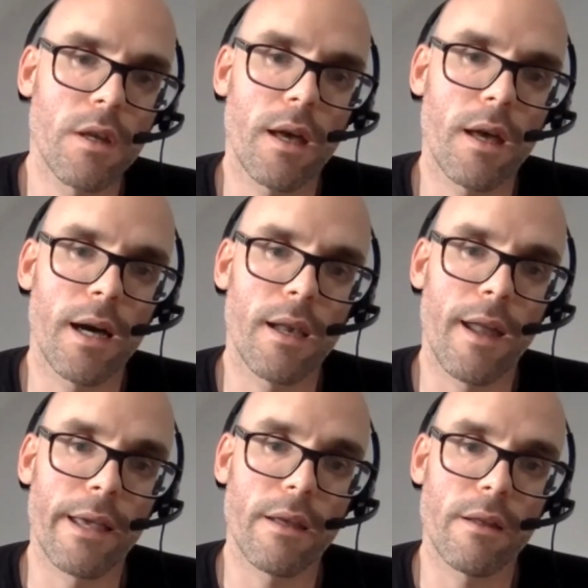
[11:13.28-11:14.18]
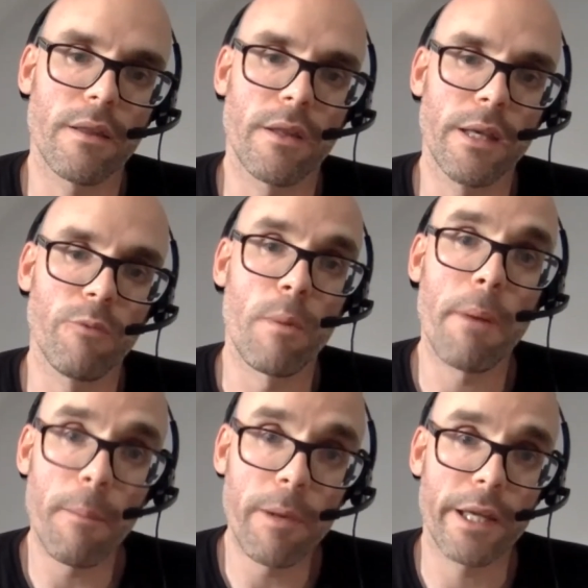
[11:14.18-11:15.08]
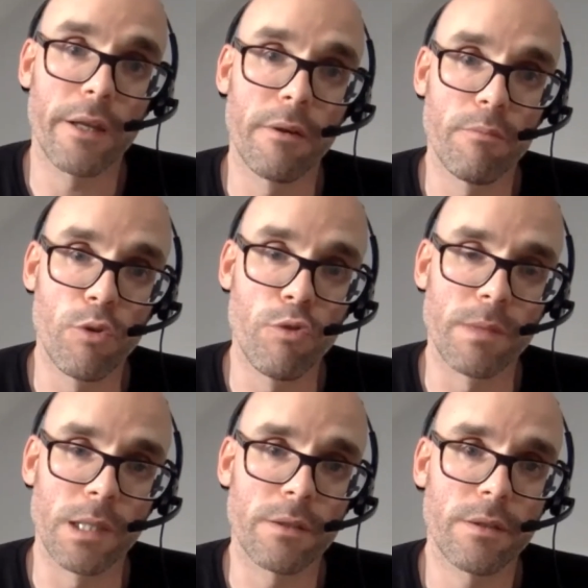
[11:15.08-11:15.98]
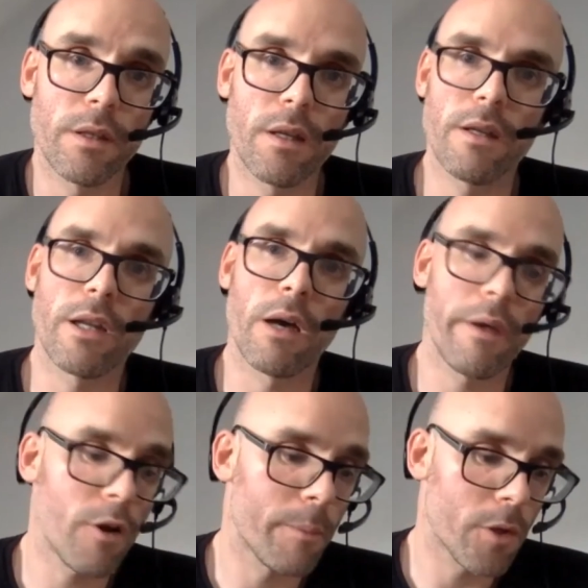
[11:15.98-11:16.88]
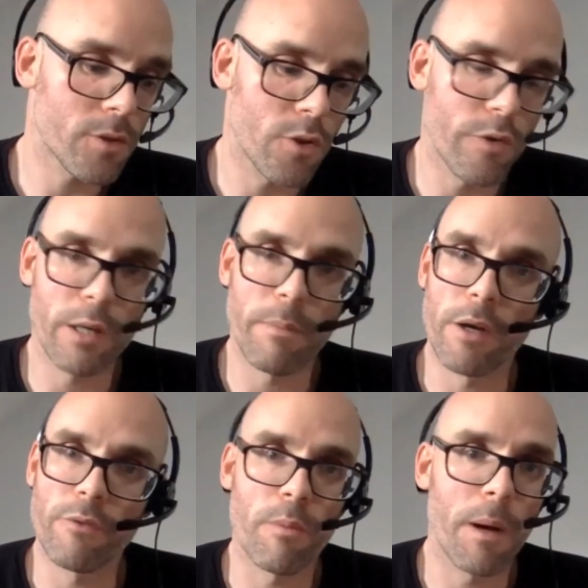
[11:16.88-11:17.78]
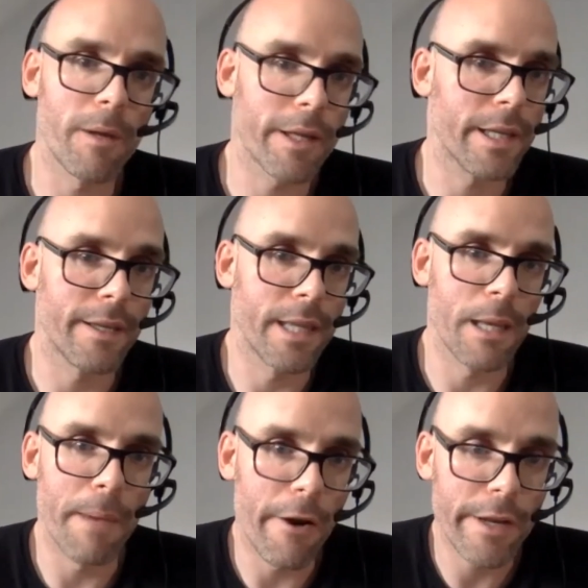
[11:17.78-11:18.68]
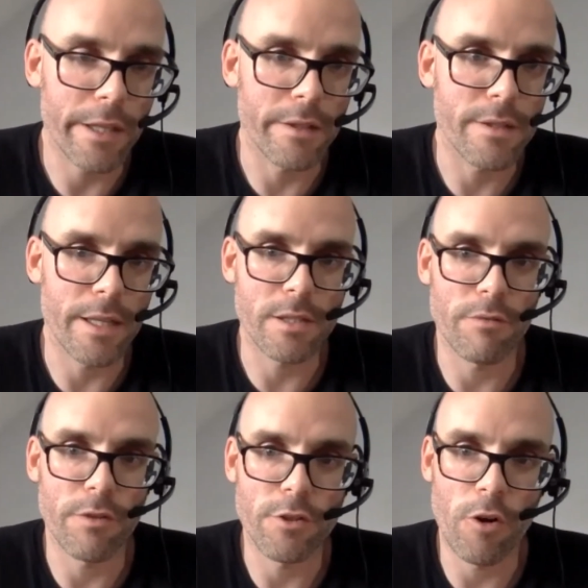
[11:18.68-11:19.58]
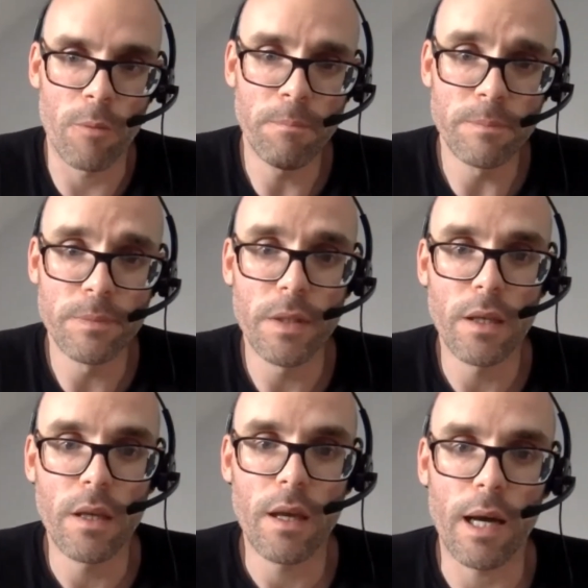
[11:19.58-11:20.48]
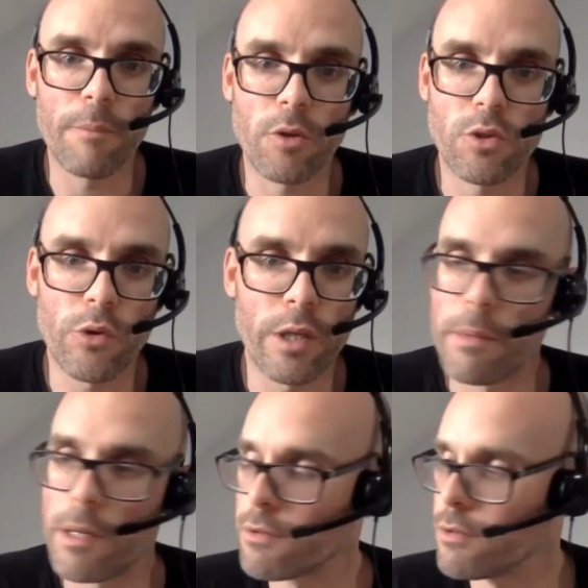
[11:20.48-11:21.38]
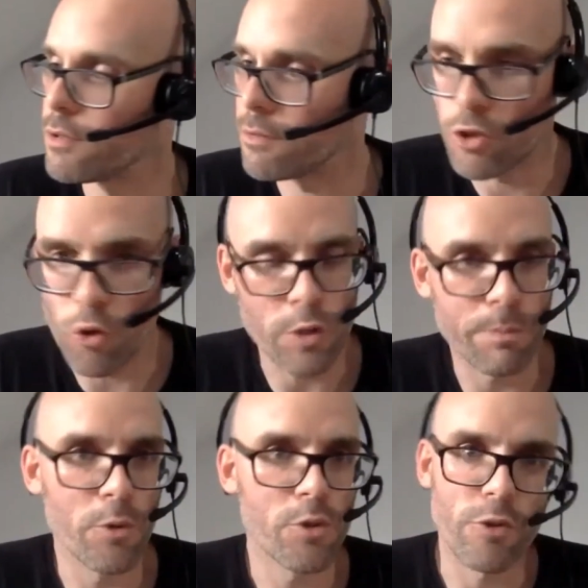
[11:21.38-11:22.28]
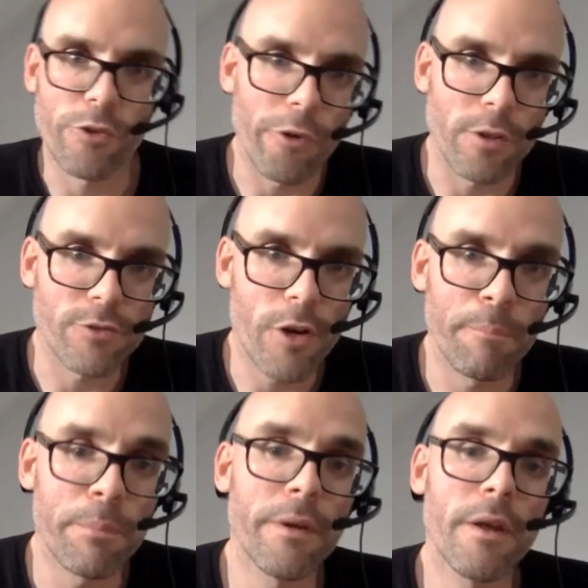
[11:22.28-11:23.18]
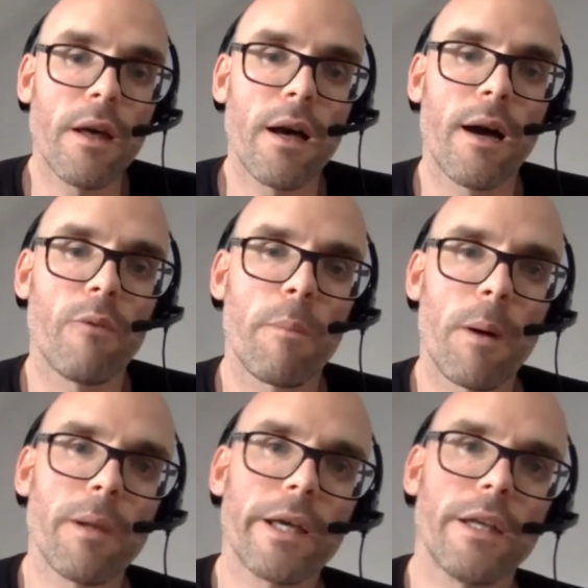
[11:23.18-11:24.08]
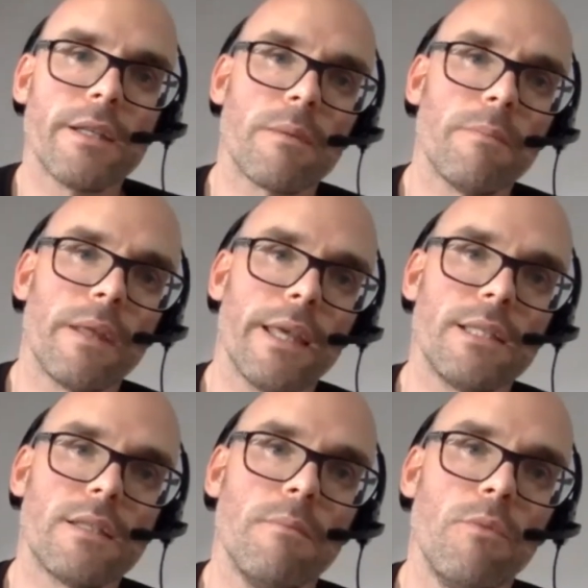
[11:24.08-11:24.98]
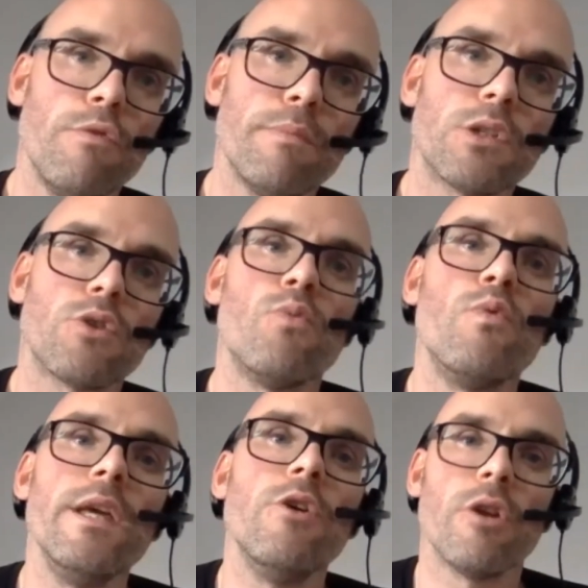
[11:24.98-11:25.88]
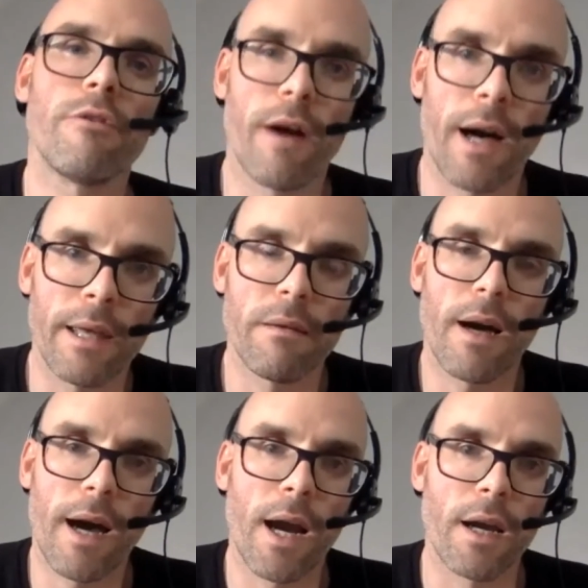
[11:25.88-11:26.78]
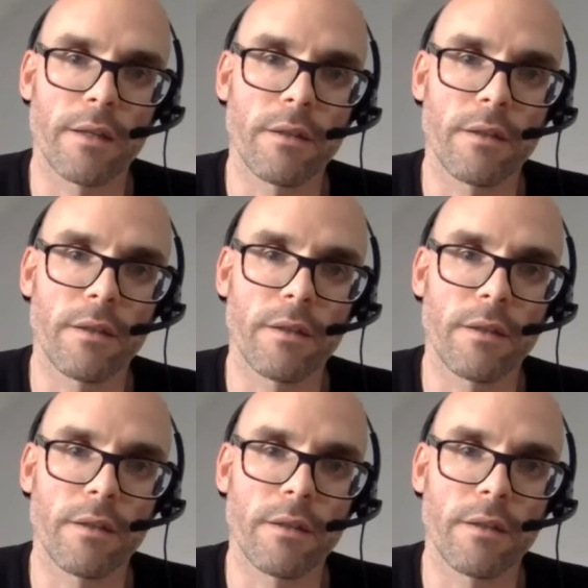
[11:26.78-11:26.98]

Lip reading: like the Republican movement. Now here, I'm not talking about Republican in the American sense of the term. I'm not talking about George Bush or Donald Trump. Republicanism is the movement to reunify Ireland.